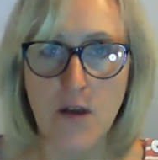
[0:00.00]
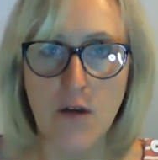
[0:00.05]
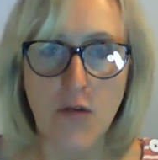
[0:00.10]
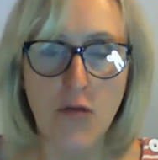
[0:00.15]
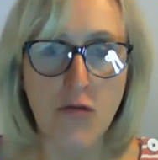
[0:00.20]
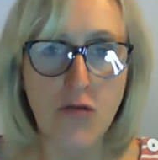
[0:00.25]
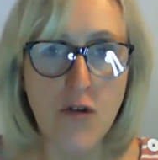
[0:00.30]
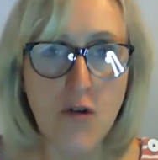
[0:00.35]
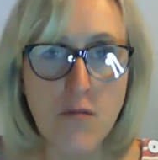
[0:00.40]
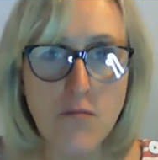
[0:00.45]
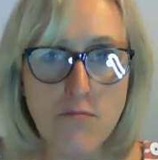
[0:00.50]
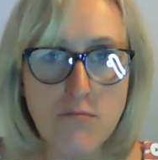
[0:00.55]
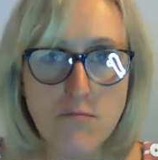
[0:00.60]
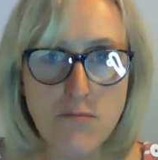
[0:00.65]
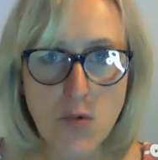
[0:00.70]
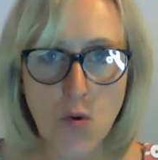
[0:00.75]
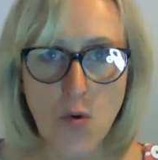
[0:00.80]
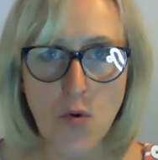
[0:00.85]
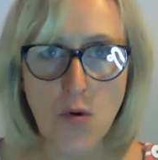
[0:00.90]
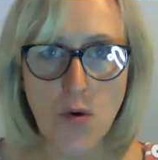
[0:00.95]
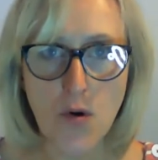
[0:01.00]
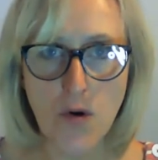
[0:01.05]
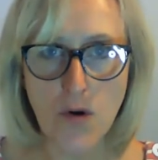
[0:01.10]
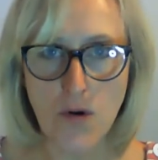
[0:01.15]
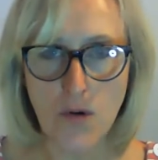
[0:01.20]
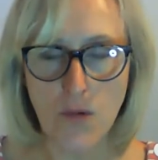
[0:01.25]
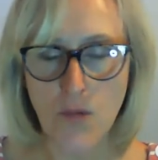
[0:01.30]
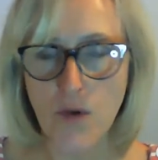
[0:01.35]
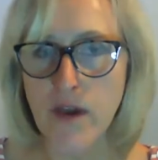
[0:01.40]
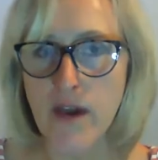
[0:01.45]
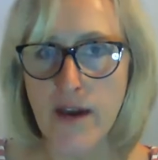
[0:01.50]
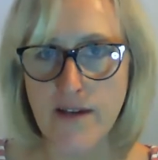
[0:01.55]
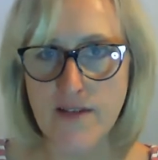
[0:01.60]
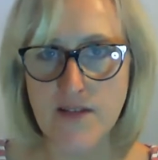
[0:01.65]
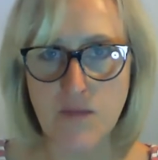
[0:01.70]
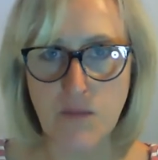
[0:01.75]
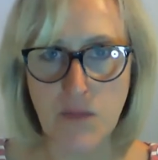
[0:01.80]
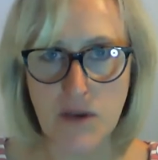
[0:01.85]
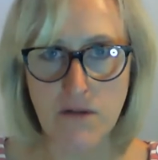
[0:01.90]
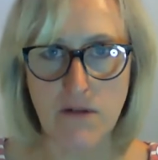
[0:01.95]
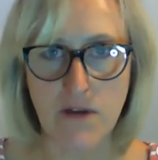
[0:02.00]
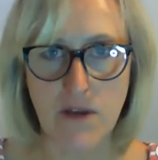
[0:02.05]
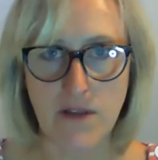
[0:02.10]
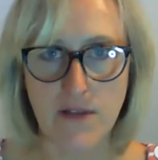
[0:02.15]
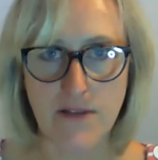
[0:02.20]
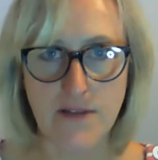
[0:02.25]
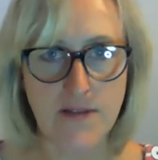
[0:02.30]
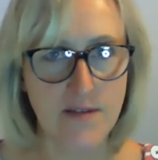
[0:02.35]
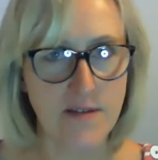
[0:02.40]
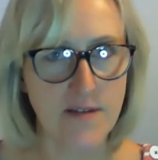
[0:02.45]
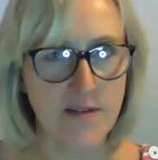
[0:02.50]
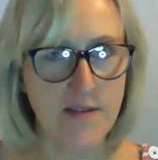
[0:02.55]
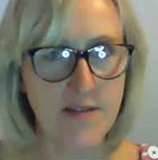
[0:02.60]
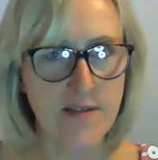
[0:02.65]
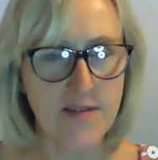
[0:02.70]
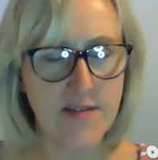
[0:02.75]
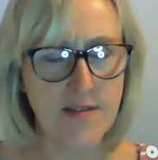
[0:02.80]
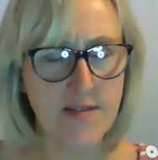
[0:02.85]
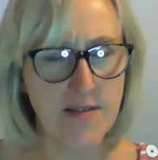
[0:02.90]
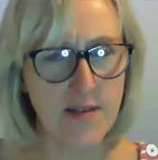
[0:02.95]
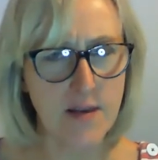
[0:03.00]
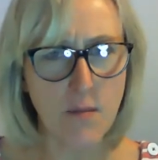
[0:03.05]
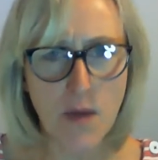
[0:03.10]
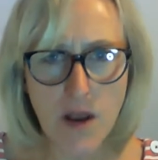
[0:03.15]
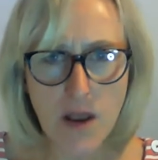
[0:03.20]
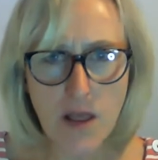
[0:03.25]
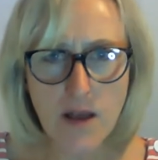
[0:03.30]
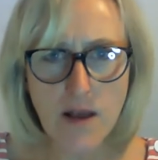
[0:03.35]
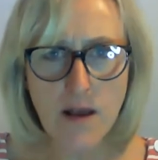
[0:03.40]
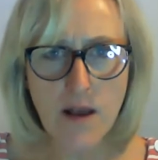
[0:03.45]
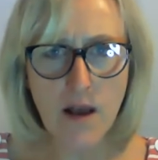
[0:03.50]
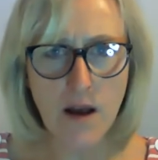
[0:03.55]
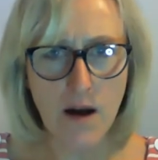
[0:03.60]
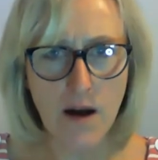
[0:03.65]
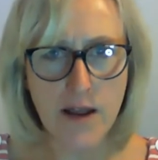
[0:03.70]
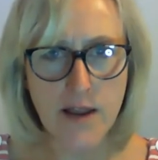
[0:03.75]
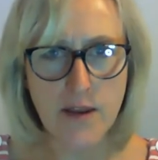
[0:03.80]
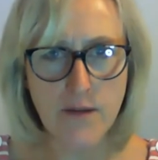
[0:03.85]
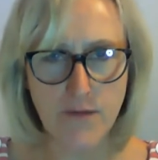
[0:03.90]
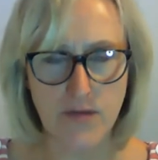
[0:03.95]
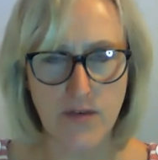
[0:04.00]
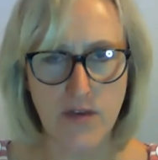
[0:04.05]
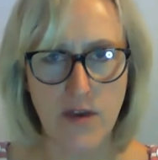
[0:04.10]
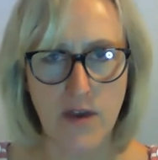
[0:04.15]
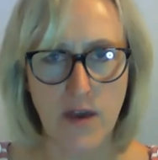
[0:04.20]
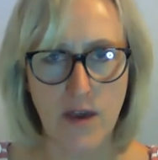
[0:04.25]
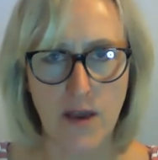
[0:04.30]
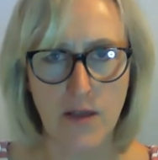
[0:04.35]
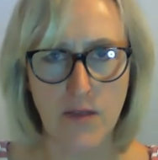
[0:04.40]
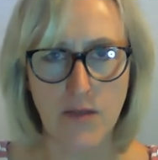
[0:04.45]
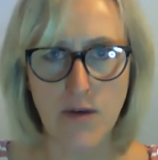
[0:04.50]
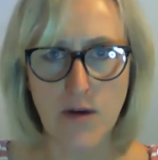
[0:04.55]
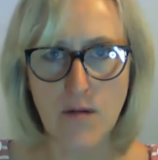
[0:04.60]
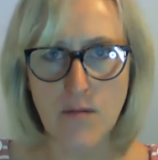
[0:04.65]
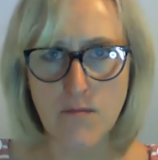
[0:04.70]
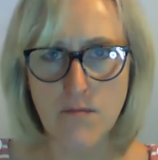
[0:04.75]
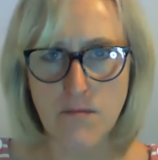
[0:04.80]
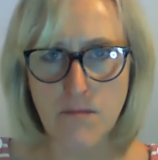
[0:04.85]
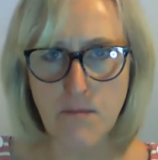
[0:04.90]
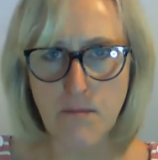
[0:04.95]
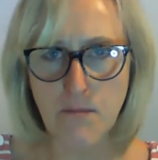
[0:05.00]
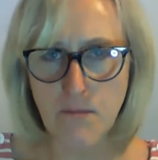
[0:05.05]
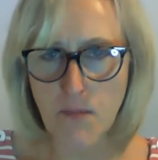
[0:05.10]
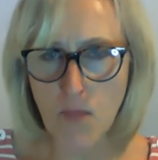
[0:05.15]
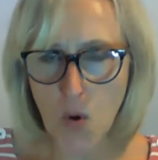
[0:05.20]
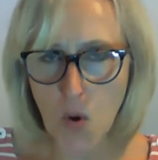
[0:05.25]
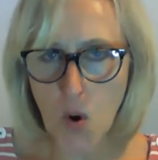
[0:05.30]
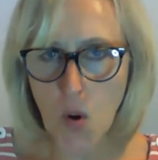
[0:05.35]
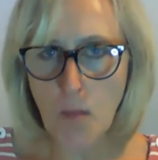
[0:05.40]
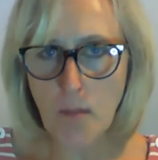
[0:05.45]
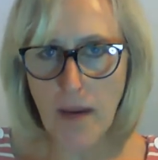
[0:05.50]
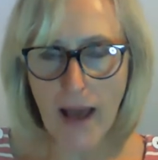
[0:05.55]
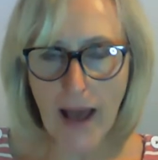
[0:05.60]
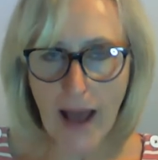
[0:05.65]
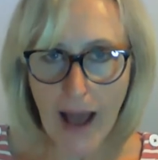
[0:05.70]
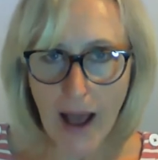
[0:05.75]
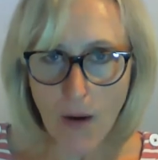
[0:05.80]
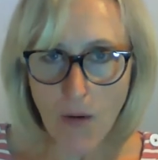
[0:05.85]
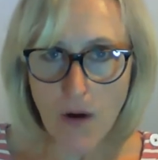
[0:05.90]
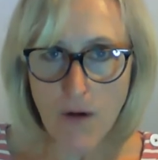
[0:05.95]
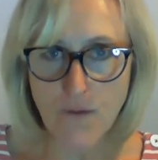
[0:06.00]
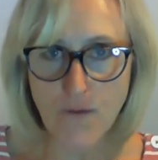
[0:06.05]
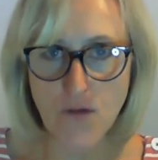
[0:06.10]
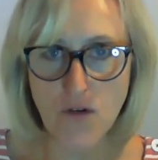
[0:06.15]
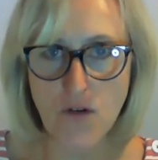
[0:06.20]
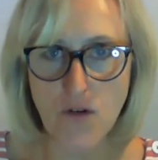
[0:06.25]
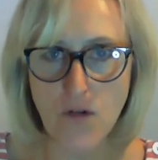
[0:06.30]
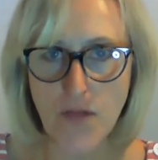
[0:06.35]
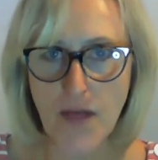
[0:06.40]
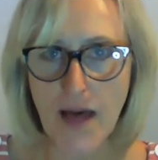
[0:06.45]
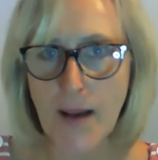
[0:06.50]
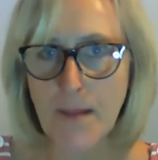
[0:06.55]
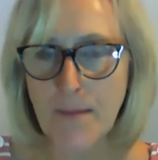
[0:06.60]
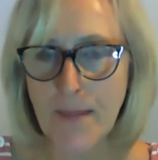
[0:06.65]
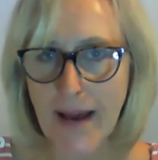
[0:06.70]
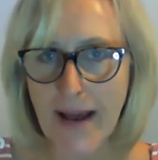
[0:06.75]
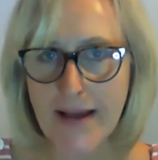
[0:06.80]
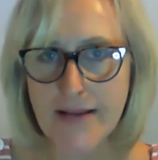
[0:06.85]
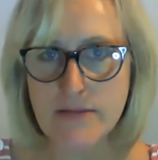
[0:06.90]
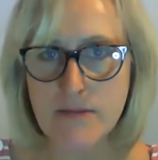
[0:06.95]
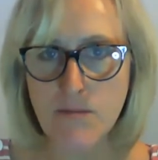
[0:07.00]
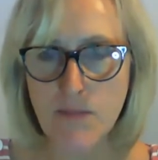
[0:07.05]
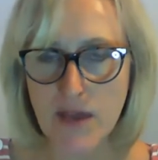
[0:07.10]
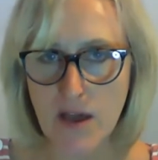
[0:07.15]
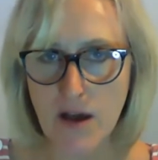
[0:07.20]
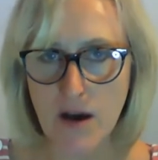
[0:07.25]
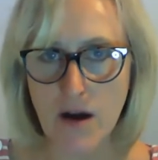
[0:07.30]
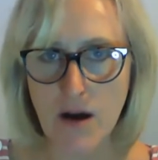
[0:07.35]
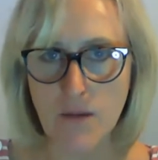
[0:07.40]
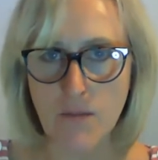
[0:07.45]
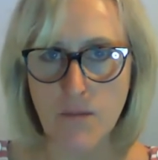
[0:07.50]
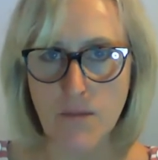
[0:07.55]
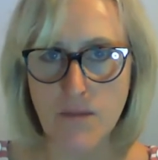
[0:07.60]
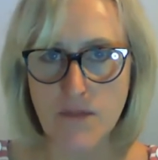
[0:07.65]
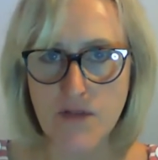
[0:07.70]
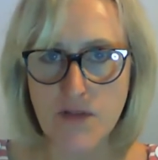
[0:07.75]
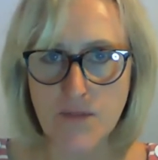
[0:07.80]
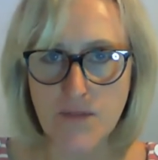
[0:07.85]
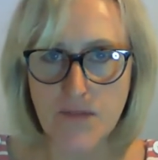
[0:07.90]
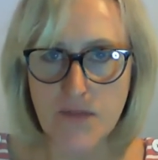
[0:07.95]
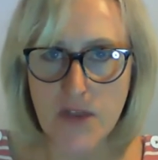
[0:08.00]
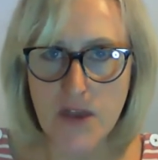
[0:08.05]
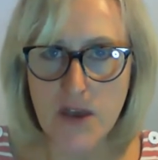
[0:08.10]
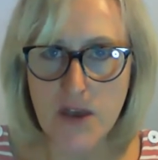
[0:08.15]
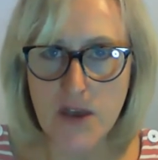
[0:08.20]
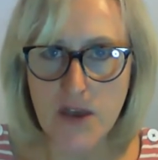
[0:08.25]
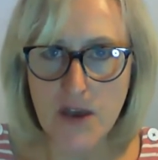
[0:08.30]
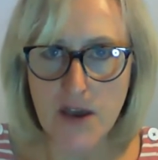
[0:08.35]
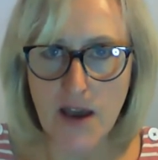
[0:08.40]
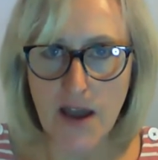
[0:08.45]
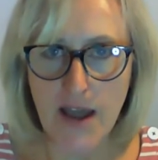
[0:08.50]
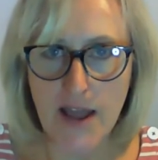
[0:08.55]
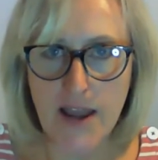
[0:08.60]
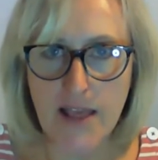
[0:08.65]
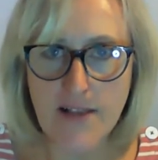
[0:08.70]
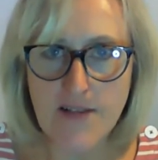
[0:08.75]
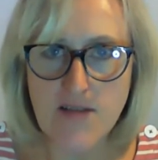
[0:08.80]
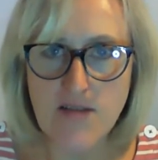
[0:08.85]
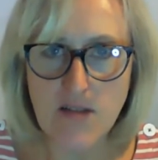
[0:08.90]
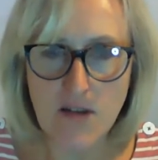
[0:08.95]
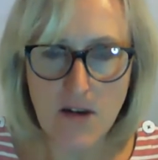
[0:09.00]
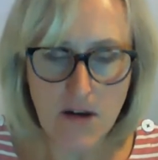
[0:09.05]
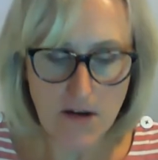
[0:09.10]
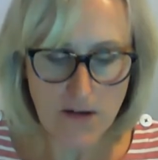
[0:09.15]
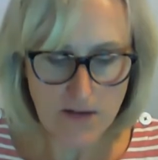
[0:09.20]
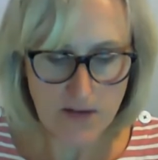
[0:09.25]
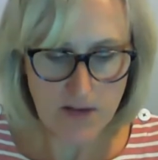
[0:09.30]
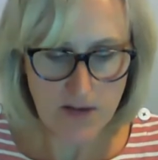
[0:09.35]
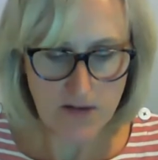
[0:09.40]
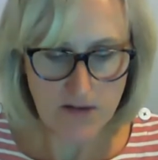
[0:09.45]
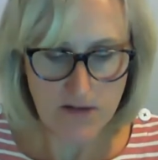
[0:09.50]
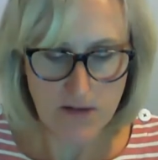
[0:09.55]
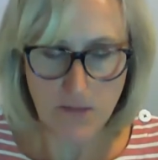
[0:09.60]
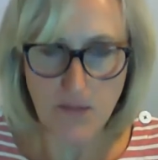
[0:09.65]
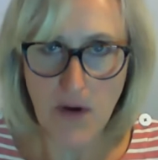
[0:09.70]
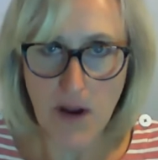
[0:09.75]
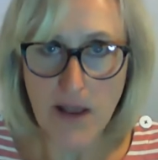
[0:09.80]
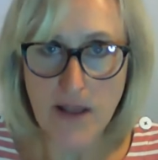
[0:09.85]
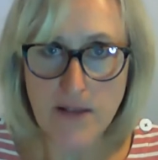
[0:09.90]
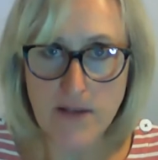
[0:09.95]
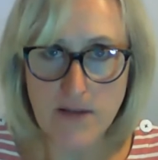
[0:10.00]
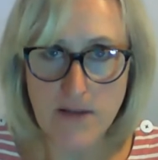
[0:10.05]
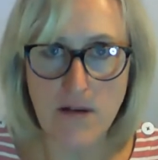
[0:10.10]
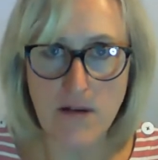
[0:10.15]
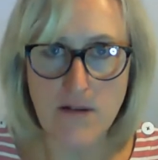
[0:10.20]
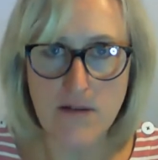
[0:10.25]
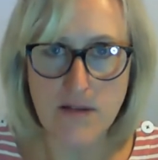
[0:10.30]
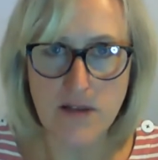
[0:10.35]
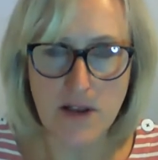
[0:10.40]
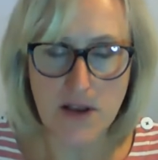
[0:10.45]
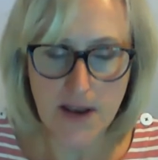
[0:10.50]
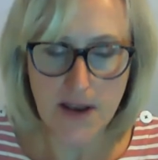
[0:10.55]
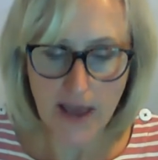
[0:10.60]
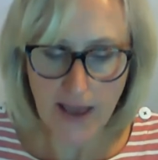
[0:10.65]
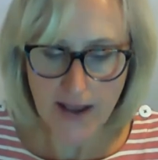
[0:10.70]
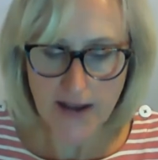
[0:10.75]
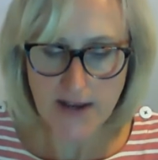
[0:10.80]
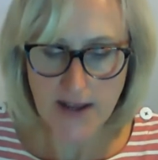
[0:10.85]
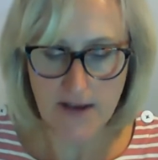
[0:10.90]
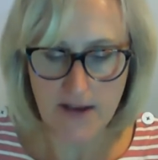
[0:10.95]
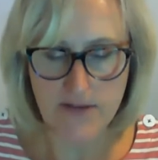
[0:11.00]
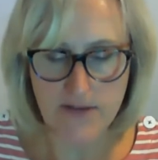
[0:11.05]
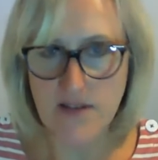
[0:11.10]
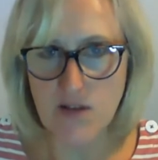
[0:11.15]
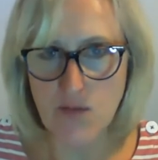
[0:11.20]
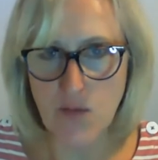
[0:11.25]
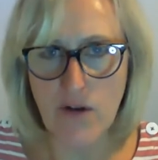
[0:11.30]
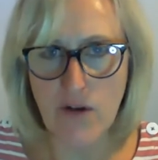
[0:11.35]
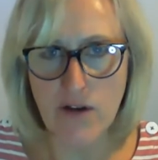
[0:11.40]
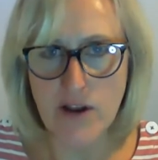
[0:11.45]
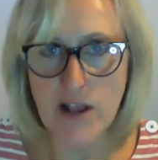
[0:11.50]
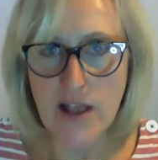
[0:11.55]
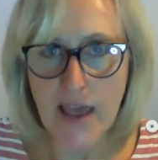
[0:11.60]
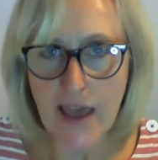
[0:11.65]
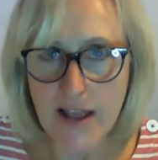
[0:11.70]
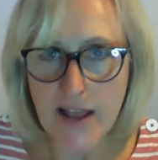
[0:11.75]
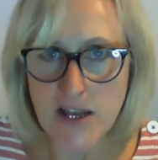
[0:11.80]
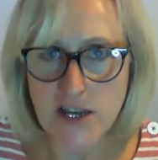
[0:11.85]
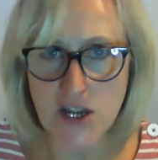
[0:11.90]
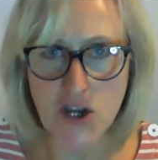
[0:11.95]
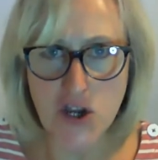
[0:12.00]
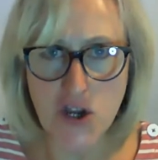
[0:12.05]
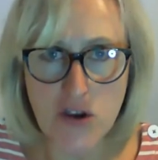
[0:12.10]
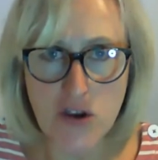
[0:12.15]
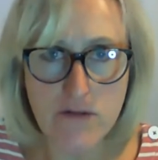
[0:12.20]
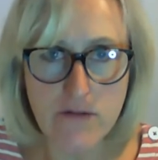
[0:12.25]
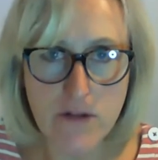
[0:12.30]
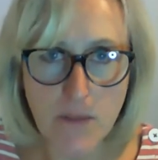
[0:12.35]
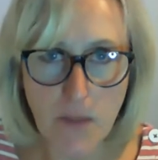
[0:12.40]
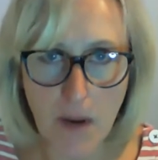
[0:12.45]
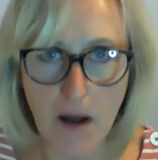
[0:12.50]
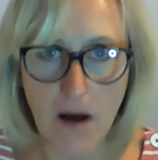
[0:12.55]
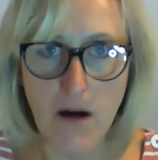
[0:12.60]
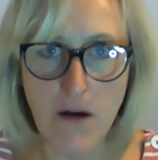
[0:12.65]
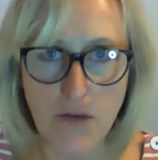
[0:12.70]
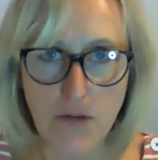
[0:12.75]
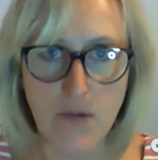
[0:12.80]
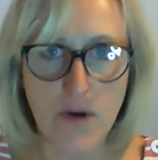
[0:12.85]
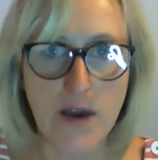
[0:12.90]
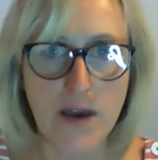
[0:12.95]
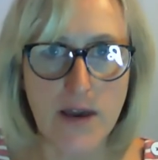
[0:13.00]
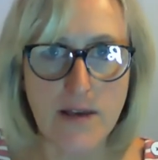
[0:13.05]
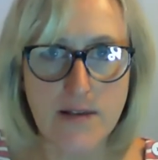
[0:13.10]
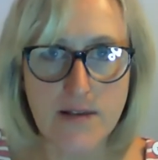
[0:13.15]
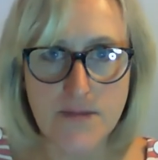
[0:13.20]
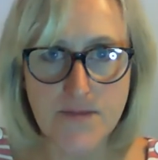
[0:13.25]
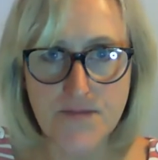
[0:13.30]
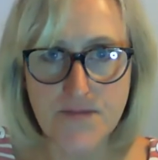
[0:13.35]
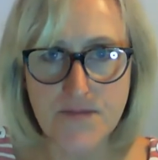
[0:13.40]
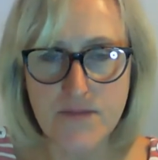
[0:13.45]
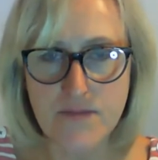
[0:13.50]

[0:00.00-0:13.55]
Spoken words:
the more we experience the similar kind of thing, the more powerful that pattern becomes. And the brain starts to lay down, this is where I get into neural pathways.